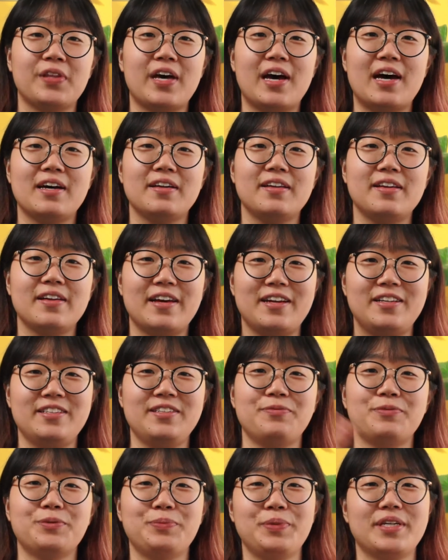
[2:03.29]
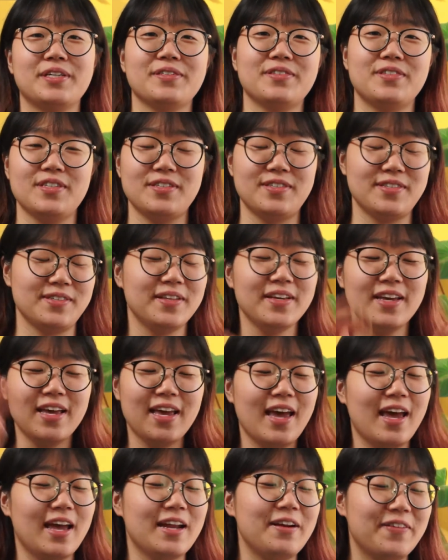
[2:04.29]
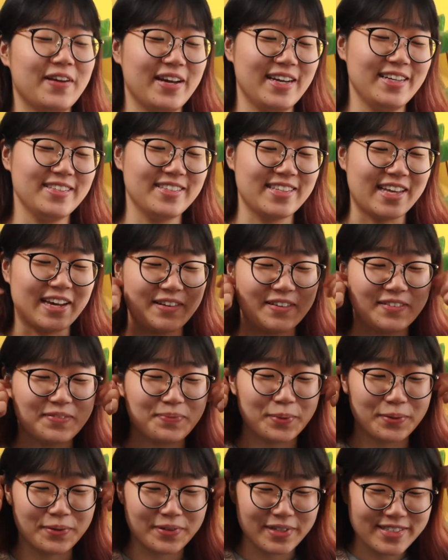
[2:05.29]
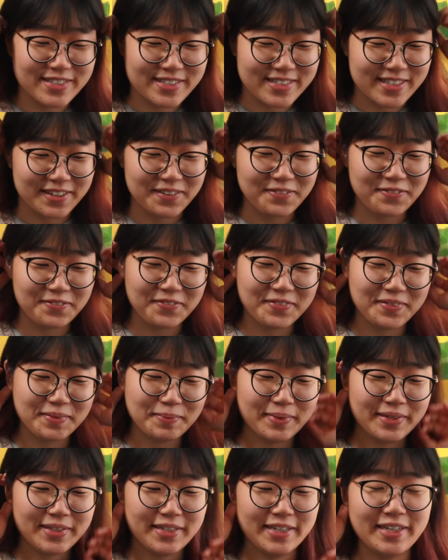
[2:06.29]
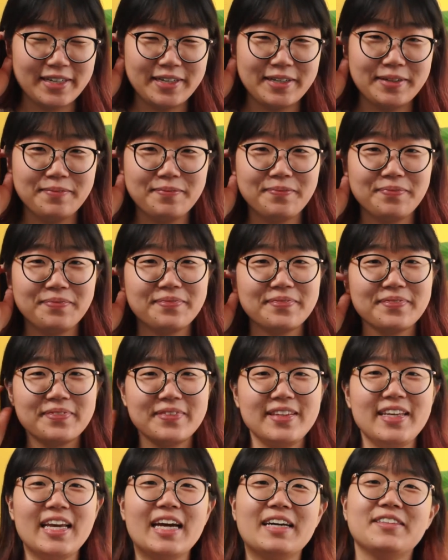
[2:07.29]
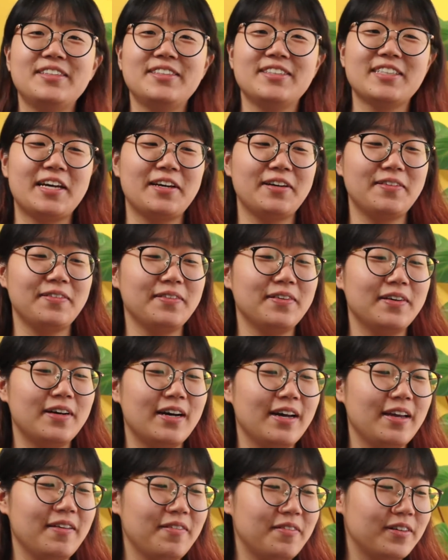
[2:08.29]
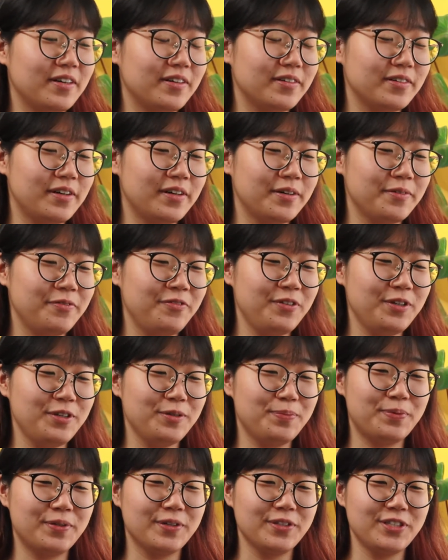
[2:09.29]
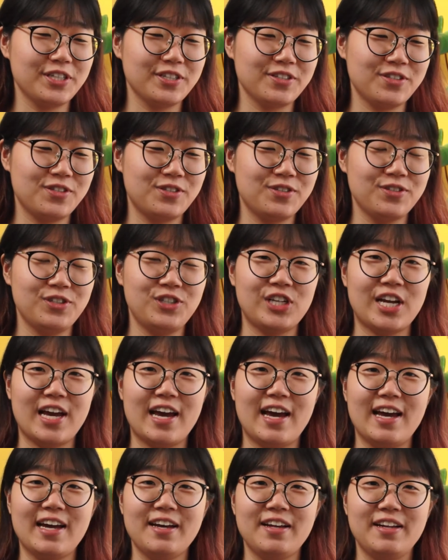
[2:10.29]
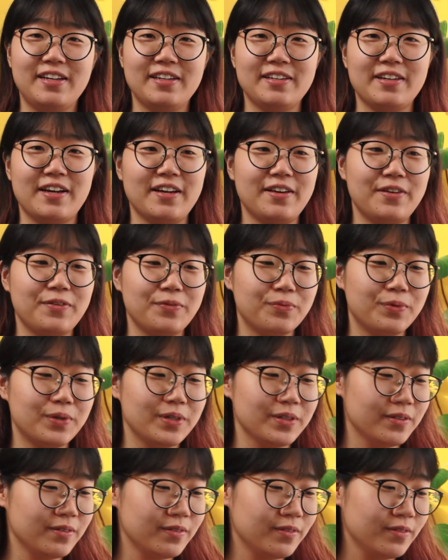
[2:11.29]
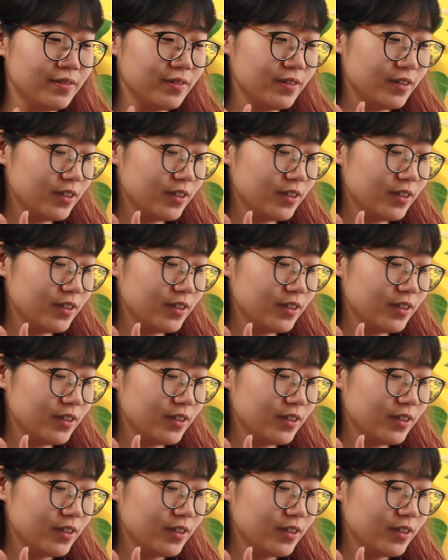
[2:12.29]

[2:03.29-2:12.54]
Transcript: that lighting will be consistent. Anyway, so boring stuff, but yeah, so I've got a few projects to share, like one